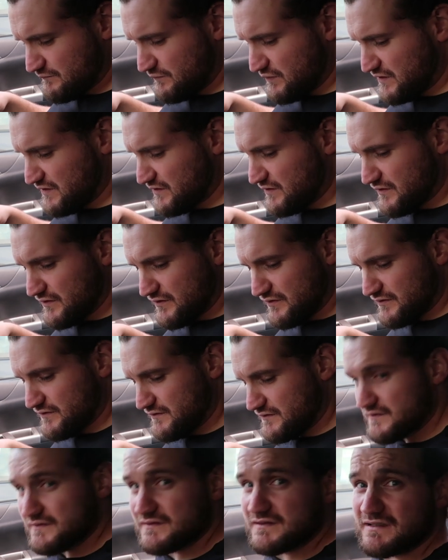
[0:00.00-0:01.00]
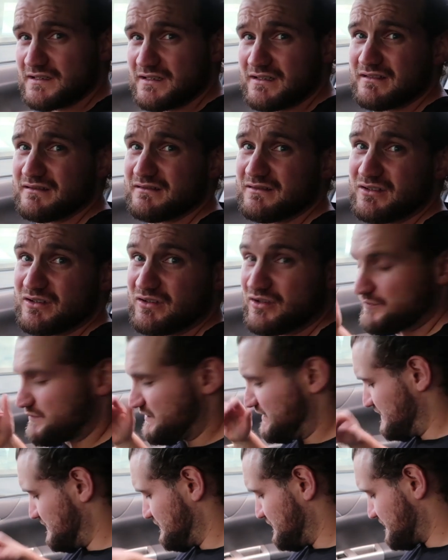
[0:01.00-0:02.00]
because it could
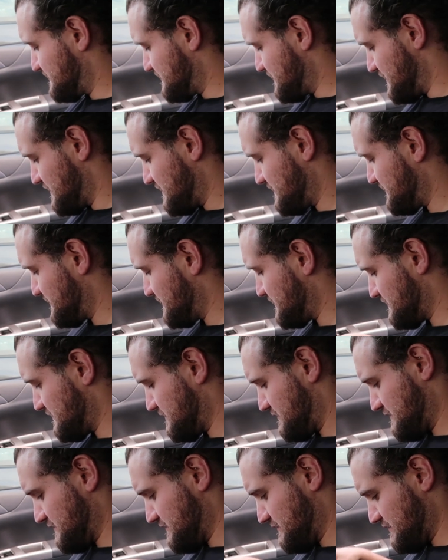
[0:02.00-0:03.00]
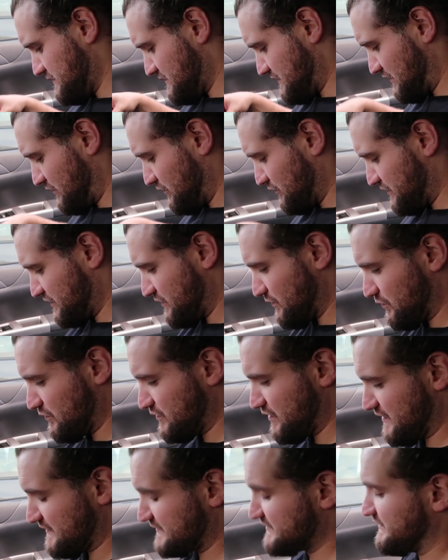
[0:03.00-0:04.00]
be anyone's car. Yeah, all, the, all
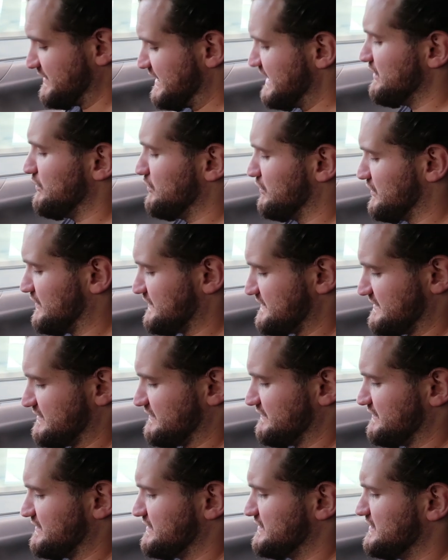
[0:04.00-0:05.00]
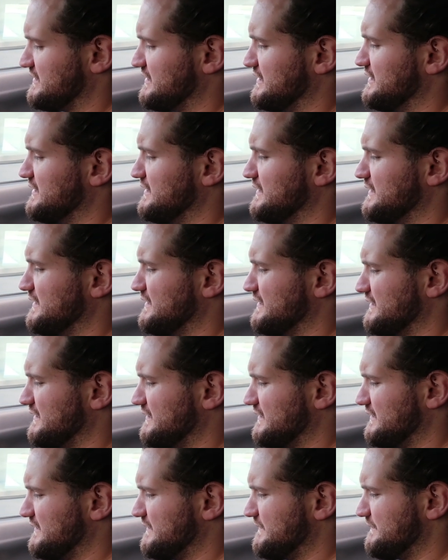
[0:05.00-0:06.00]
cars, sorry, all cars are different.
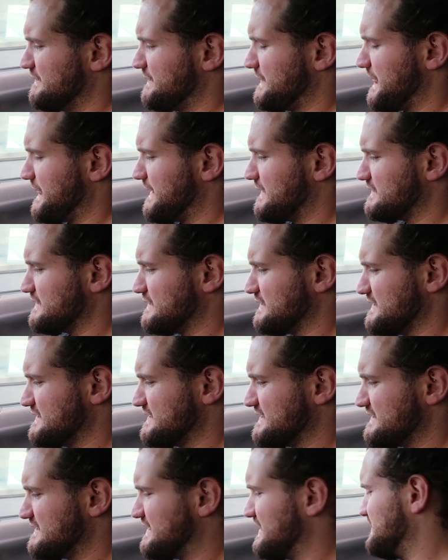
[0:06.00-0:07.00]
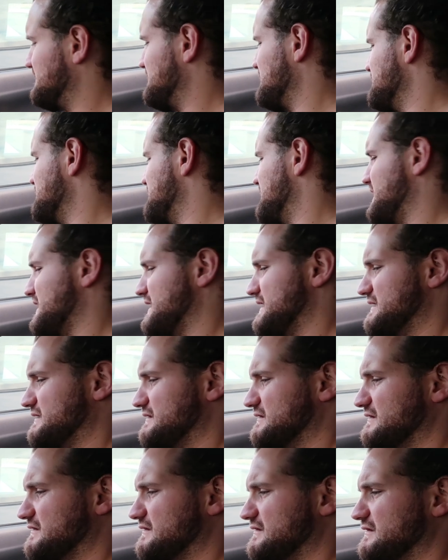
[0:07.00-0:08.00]
So this is going to be
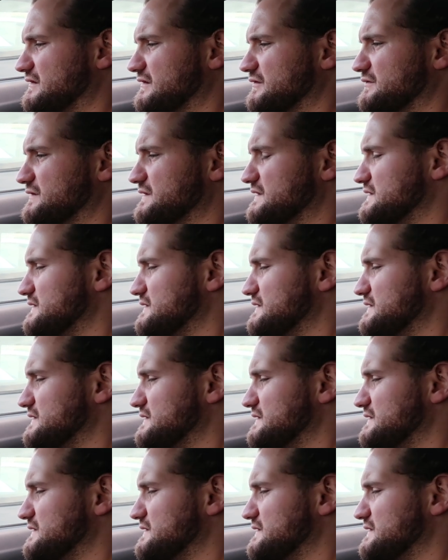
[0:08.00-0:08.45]
mine, I would